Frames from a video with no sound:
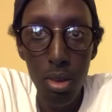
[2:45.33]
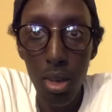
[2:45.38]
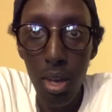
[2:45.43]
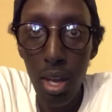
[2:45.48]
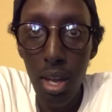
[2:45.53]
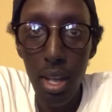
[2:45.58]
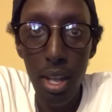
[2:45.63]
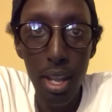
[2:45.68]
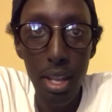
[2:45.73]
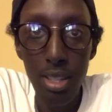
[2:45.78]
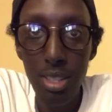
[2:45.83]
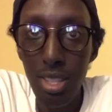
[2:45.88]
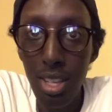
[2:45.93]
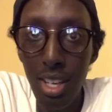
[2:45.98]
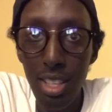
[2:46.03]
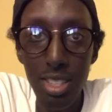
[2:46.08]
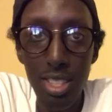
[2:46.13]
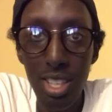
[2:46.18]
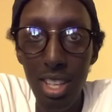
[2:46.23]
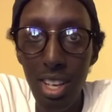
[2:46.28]
I hate
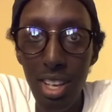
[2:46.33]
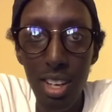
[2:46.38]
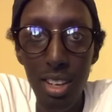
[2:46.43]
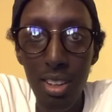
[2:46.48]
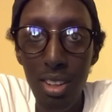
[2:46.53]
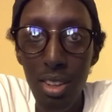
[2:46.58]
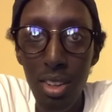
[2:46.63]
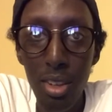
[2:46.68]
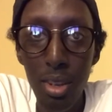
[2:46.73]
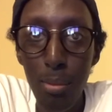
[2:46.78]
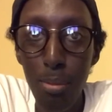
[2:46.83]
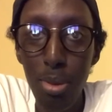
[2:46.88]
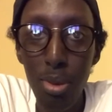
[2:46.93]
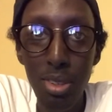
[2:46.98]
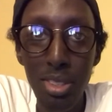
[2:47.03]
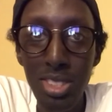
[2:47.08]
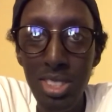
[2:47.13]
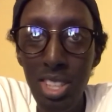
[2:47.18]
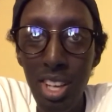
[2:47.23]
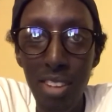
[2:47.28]
that chant.
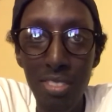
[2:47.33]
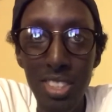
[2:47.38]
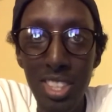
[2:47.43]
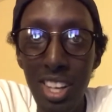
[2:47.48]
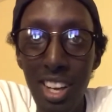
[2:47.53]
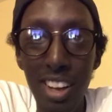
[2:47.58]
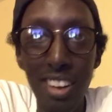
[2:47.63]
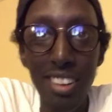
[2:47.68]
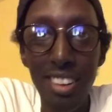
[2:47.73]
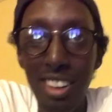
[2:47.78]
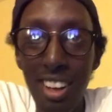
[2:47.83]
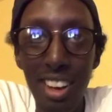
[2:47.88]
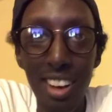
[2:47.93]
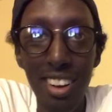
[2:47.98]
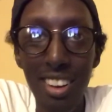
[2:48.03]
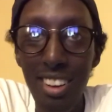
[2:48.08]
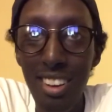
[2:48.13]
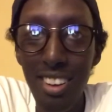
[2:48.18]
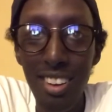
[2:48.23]
Please stop chanting now.